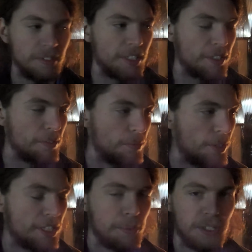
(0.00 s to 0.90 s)
you know,
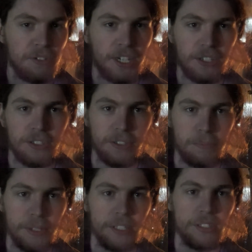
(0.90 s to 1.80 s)
working with your record
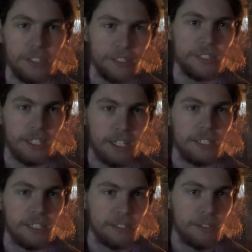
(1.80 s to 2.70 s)
companies and things like
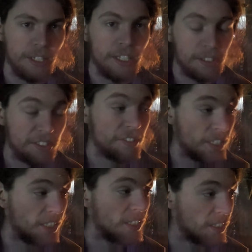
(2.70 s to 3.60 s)
that, you know. It was
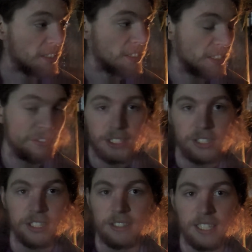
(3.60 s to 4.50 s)
really an
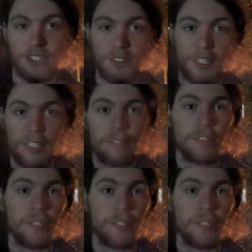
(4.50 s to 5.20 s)
enriching little interview,